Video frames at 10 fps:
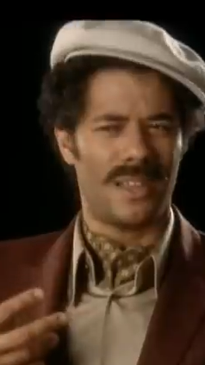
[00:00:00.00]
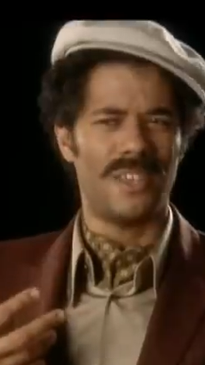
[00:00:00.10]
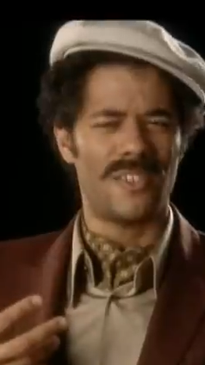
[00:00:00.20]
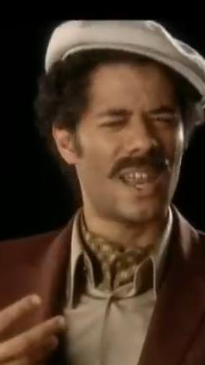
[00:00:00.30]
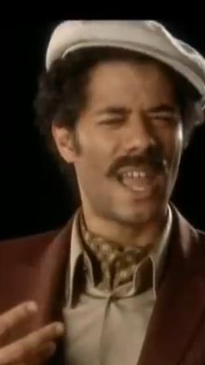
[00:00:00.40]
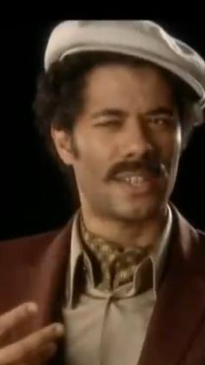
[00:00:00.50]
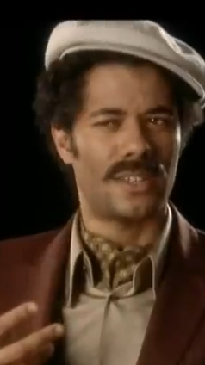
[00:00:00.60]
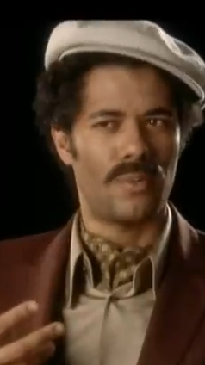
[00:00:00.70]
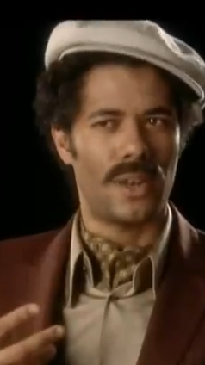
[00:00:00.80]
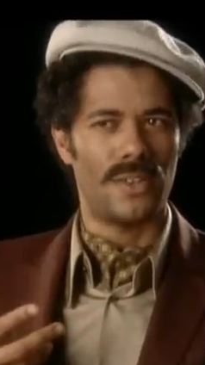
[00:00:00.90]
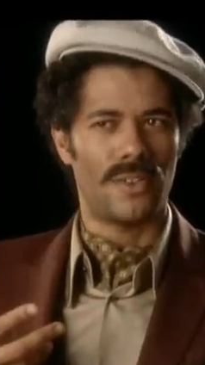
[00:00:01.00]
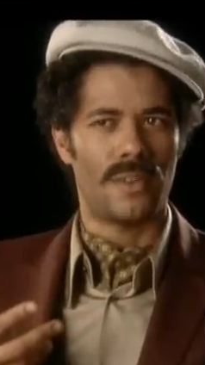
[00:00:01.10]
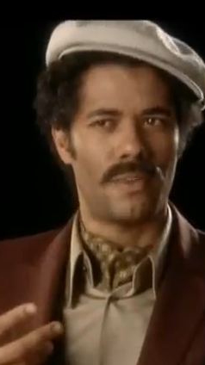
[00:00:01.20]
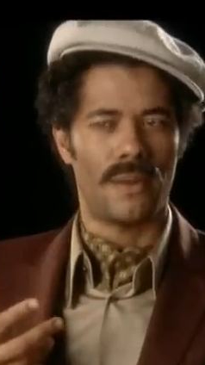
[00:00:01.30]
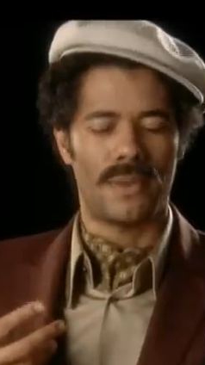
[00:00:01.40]
you're an actor when you're a
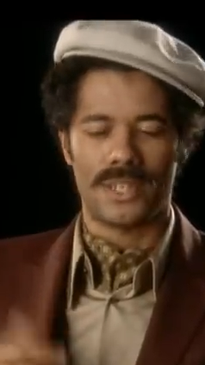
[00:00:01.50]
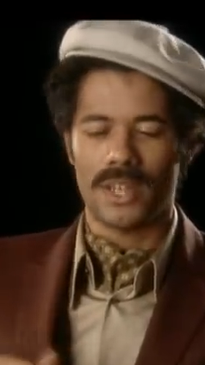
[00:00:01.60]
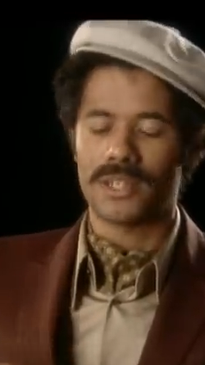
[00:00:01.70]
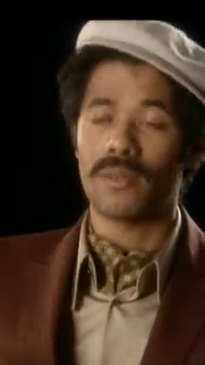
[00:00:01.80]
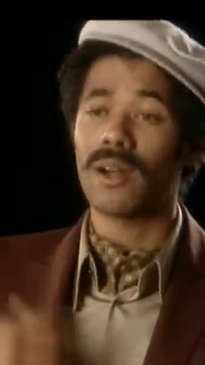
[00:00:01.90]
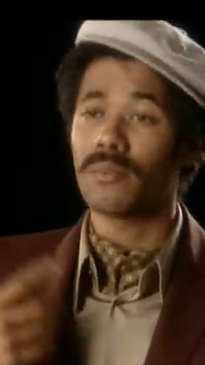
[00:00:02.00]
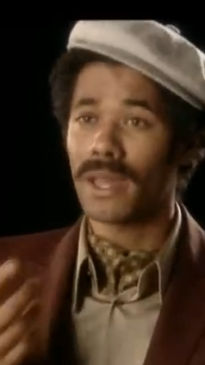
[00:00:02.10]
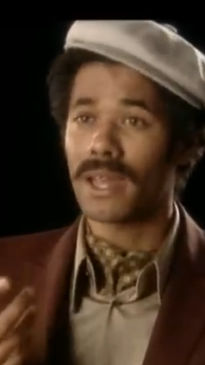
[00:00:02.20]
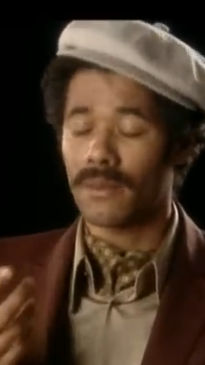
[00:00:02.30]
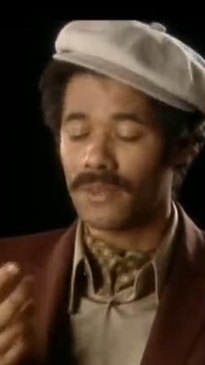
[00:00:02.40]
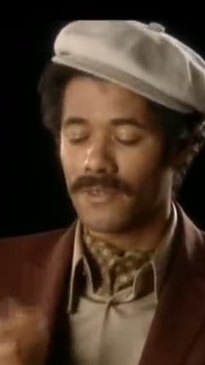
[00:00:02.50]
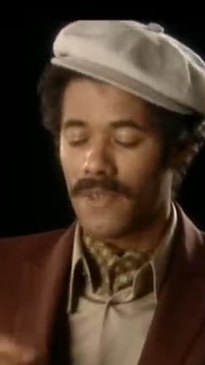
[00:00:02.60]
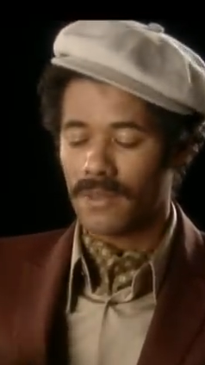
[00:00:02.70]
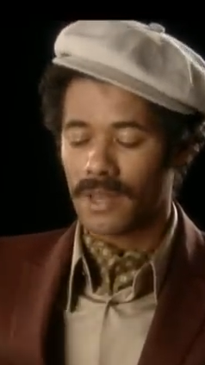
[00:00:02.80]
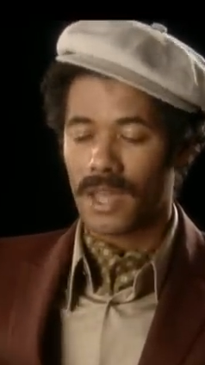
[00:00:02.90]
publisher, so I'll pick up the
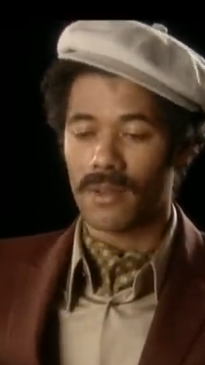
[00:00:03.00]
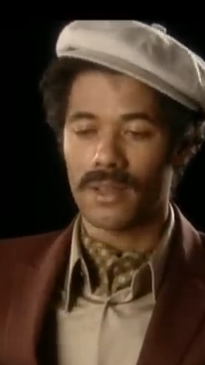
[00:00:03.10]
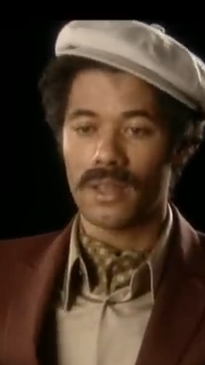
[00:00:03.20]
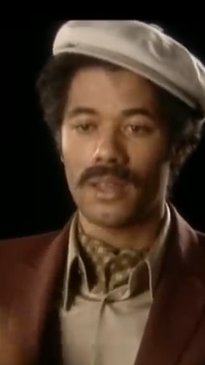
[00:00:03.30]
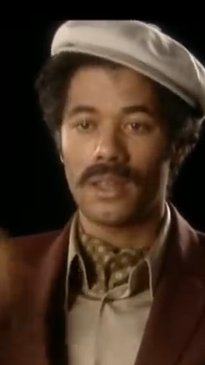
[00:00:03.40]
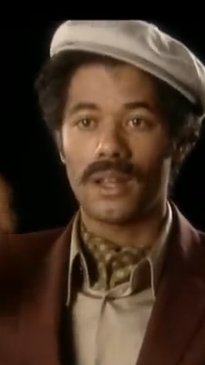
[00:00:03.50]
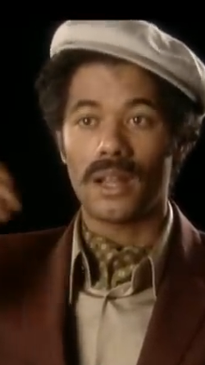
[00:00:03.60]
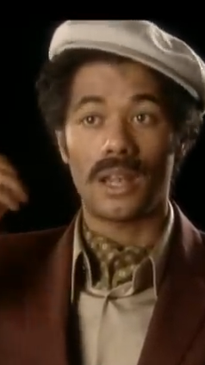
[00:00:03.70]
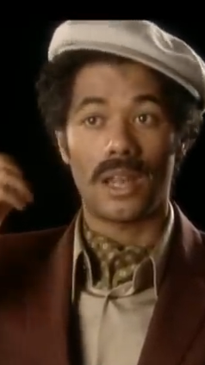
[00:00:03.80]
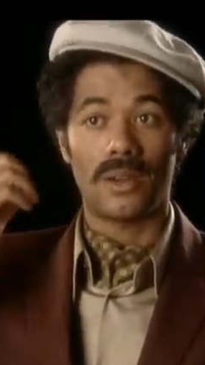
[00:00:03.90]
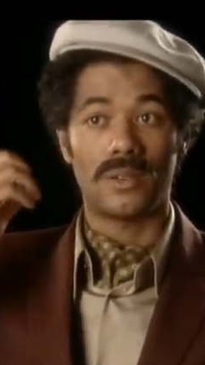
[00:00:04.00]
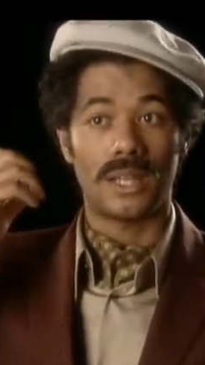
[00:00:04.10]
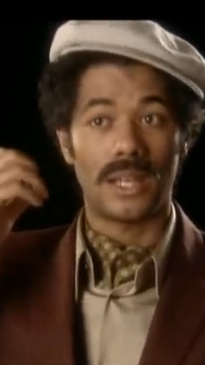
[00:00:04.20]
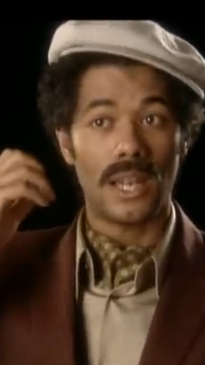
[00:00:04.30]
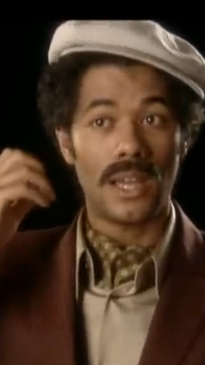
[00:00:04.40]
phone and go, "Hello,
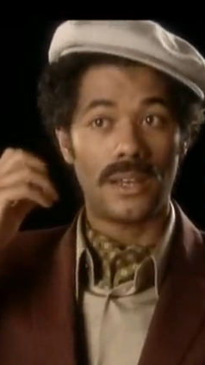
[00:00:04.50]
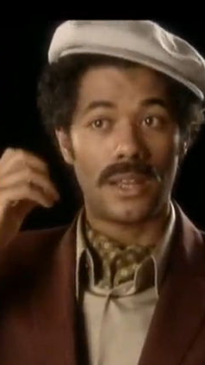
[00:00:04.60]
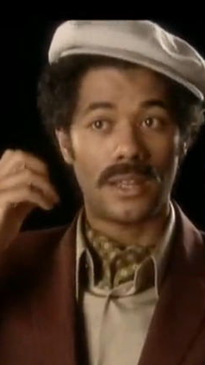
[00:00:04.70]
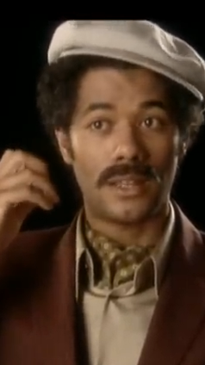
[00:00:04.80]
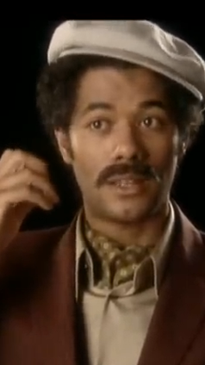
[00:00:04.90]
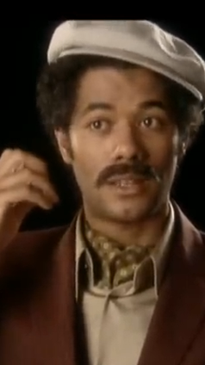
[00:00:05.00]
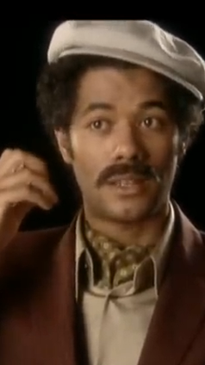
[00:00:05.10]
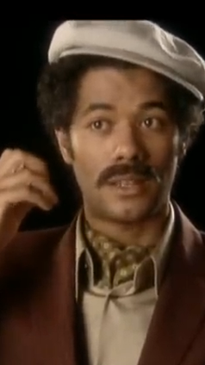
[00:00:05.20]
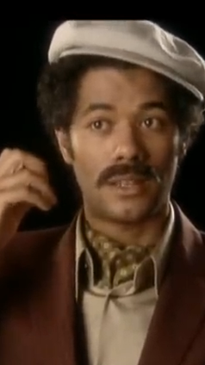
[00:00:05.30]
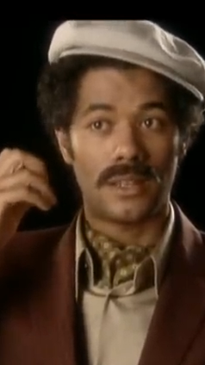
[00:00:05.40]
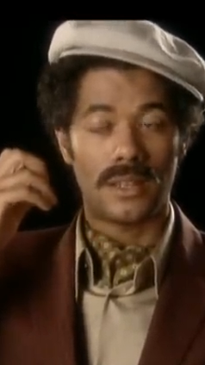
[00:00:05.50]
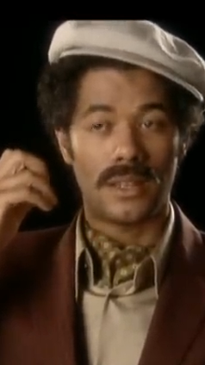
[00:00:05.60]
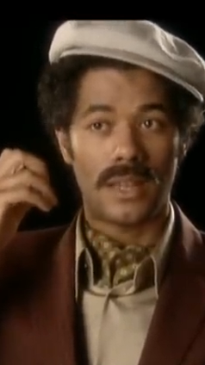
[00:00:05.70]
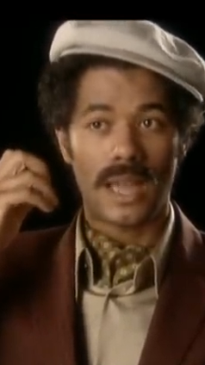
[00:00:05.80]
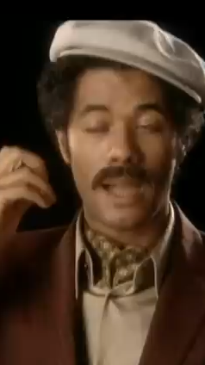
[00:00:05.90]
Dean Lerner.
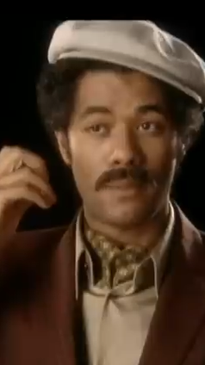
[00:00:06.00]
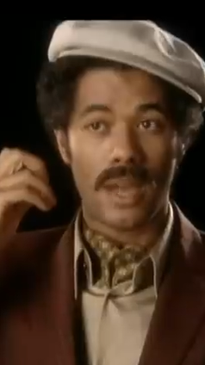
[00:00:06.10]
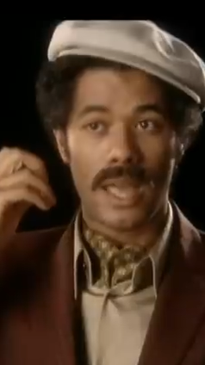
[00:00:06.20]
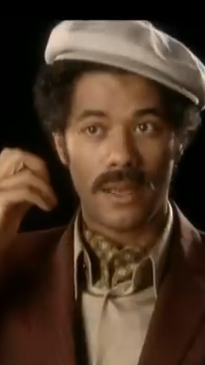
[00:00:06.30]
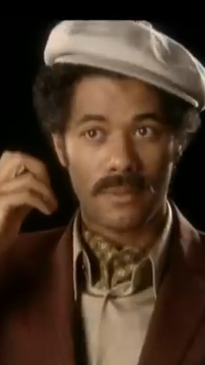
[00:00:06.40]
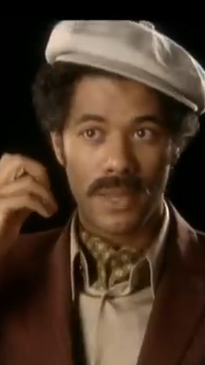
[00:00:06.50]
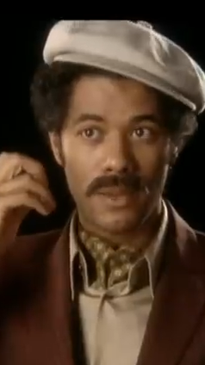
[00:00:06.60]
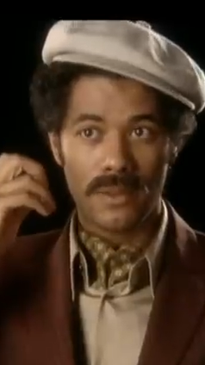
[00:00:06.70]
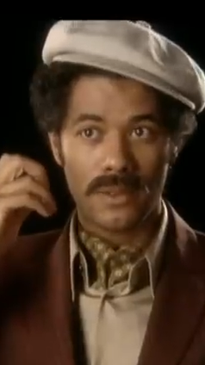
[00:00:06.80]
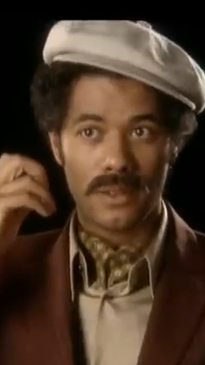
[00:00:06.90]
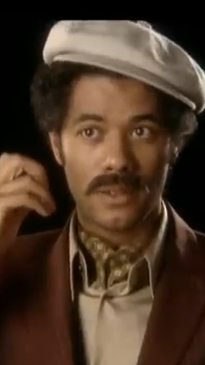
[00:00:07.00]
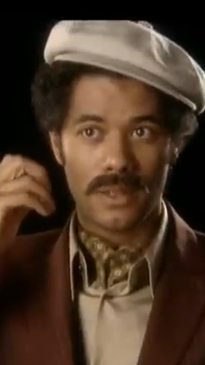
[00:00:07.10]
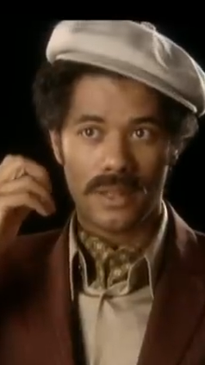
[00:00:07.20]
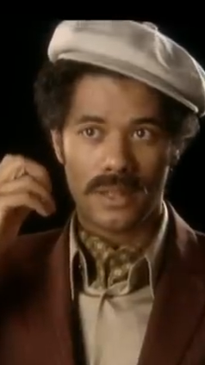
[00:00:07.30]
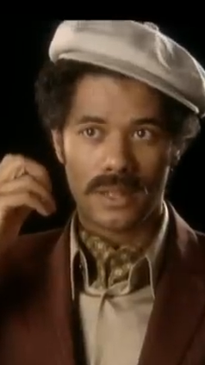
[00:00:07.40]
How may I help you?
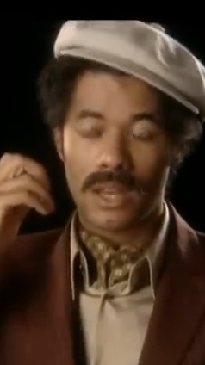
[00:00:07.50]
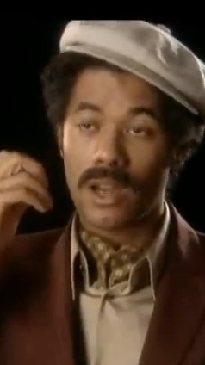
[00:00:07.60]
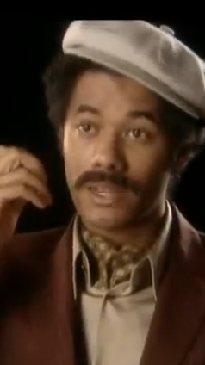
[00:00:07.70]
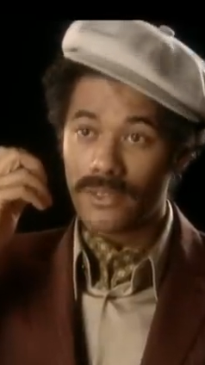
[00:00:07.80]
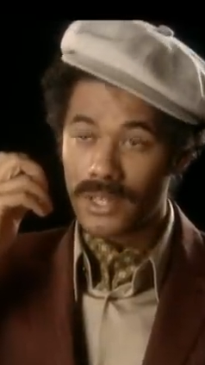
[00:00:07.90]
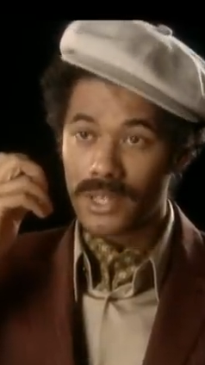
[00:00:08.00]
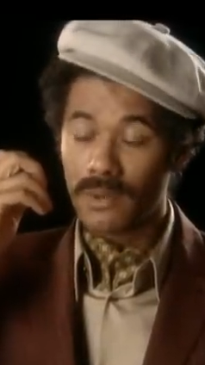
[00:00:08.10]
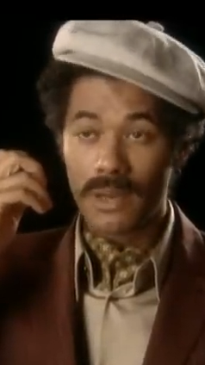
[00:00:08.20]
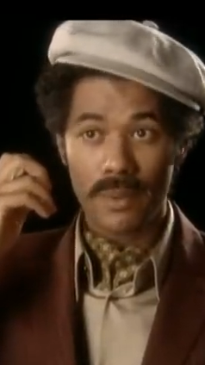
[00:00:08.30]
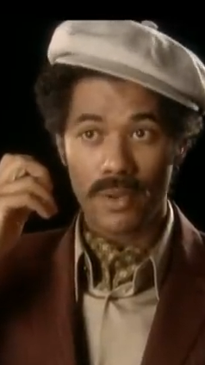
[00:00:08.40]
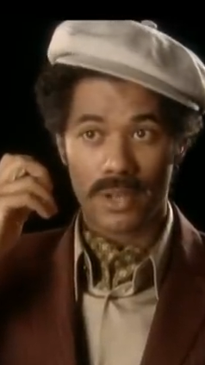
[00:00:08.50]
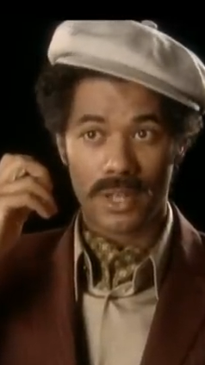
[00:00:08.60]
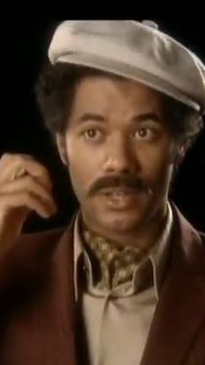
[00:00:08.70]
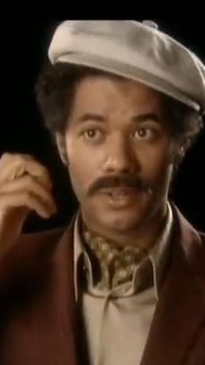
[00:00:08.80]
Can I interest you in a book?